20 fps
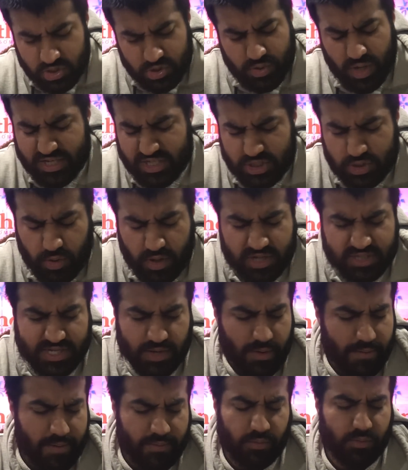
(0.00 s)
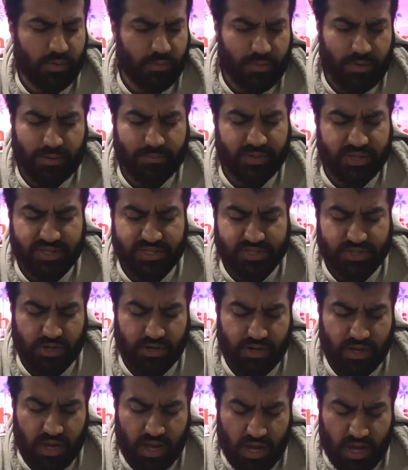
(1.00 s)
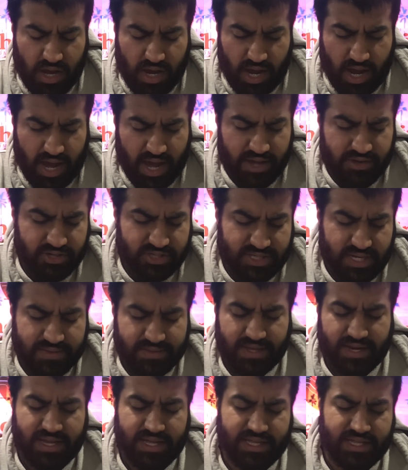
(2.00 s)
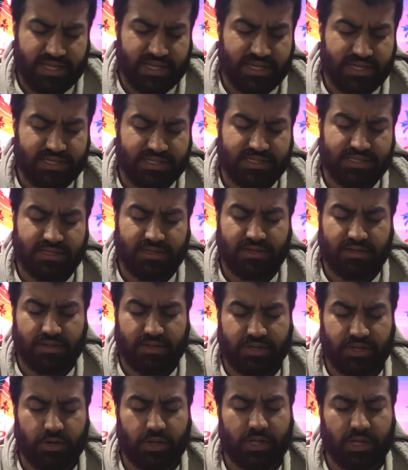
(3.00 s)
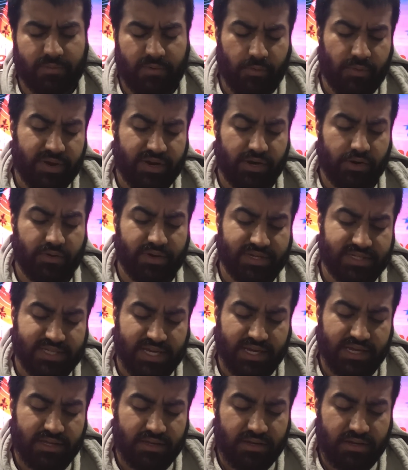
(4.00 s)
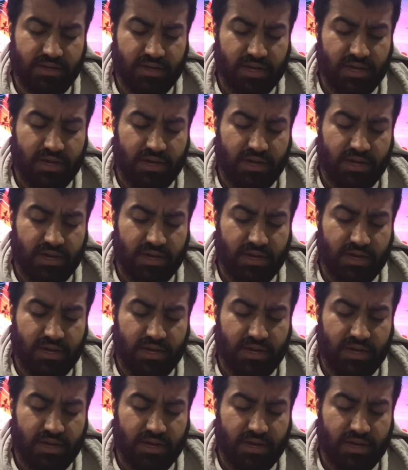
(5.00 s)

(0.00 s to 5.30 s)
So I just don't understand why people wouldn't want to play this card. I understand that it is a little bit weaker going second,